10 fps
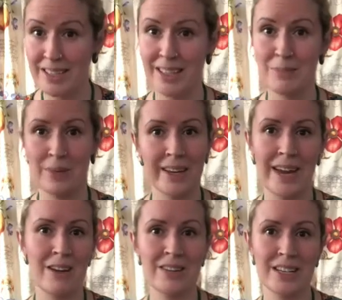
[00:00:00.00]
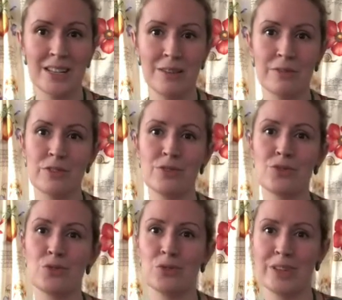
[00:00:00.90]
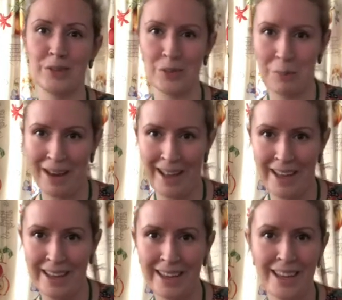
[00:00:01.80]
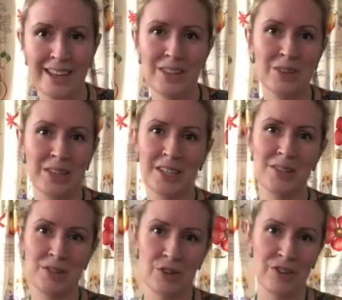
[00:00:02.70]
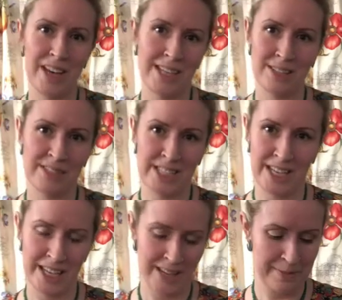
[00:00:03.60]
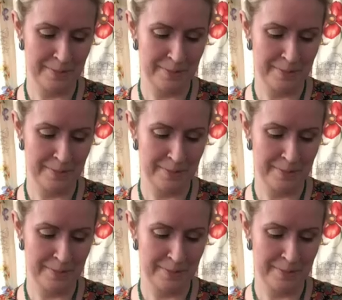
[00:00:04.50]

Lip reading: it can be a character for a story or a play. You're going to use your creativity here.